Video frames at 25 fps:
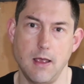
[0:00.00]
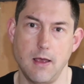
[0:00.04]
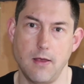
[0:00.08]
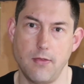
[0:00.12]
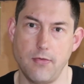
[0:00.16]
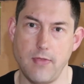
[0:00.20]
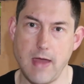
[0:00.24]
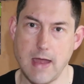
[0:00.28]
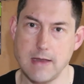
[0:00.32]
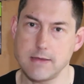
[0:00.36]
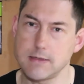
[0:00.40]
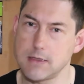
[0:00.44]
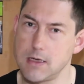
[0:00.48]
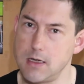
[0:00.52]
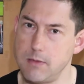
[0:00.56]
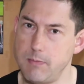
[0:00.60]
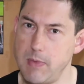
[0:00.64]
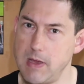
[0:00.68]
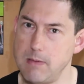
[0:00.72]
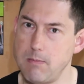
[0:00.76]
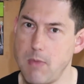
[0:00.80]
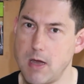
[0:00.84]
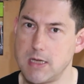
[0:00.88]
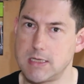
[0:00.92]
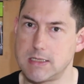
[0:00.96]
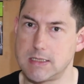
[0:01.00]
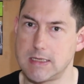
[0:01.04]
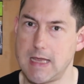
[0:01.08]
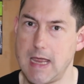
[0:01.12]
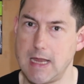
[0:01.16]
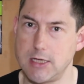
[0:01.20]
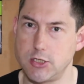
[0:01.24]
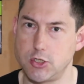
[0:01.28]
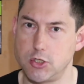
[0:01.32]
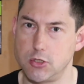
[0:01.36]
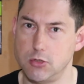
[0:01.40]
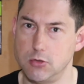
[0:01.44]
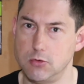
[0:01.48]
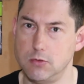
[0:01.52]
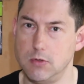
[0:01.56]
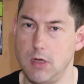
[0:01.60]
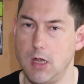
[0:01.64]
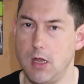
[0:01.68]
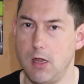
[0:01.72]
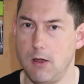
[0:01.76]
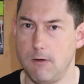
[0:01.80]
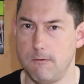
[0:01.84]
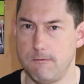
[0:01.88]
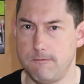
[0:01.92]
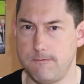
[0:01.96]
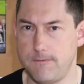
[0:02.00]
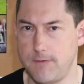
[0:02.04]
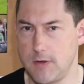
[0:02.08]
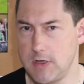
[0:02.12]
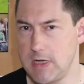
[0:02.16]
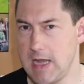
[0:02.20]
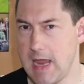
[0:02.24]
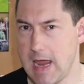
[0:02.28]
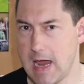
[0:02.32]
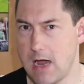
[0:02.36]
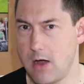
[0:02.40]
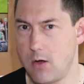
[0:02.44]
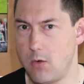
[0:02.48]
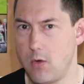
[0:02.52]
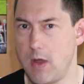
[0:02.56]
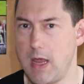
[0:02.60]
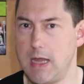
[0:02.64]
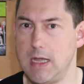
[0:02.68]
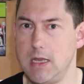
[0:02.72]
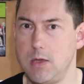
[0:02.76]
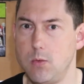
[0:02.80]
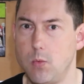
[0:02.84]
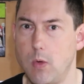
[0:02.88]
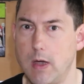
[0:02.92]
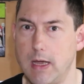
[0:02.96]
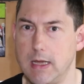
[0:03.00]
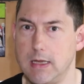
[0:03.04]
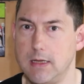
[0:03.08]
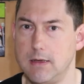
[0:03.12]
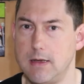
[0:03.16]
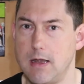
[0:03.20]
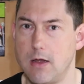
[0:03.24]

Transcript: And that's going to be my schedule for now anyway.